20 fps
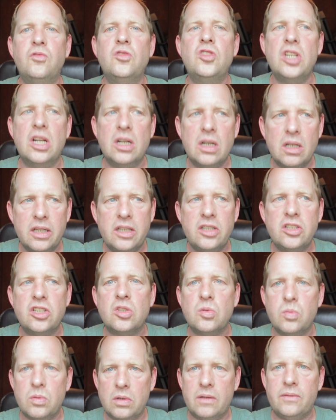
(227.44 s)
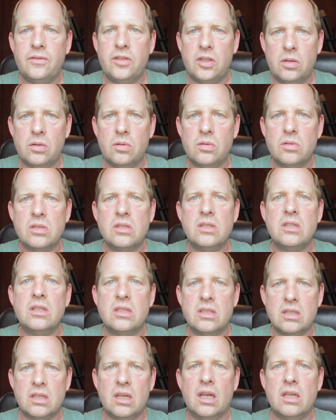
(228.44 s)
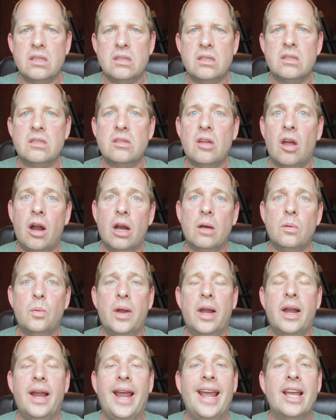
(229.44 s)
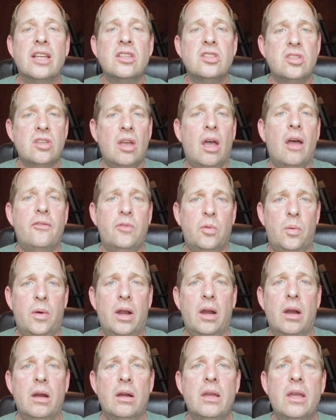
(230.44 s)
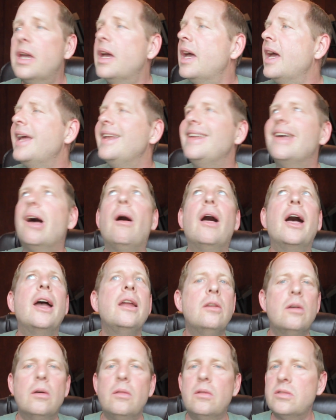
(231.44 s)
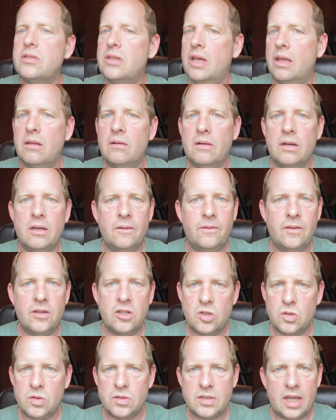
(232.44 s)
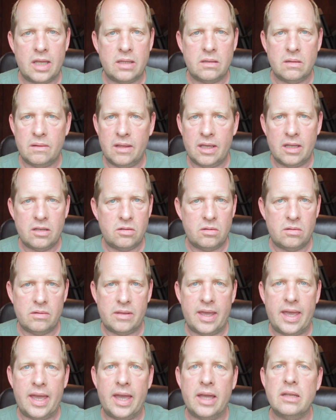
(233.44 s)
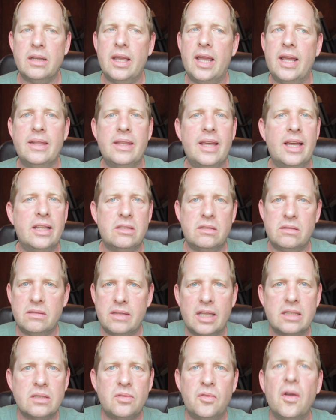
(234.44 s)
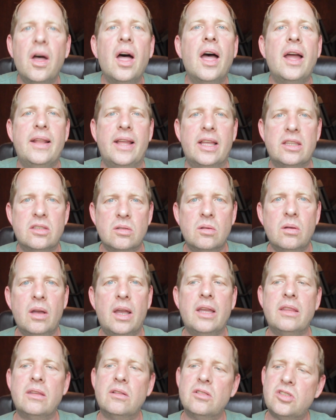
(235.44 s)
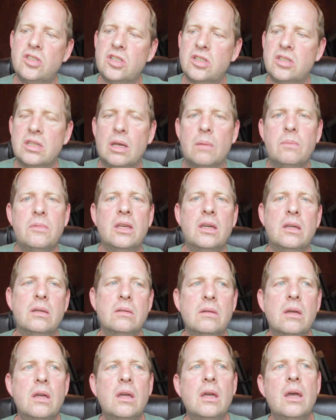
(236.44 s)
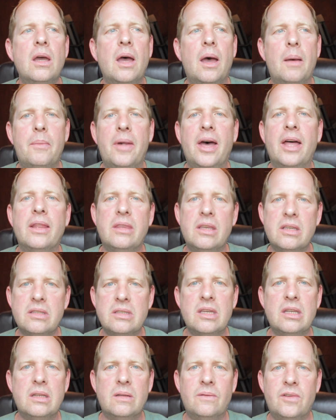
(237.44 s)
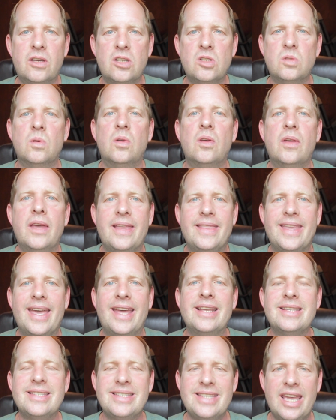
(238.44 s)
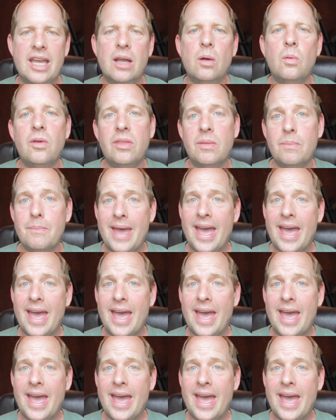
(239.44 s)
generally just reviews, discusses hardware and software. Now, I know there's other individuals out there that do that, and that's fine. That's great. There's just something about this individual, and that is Tech with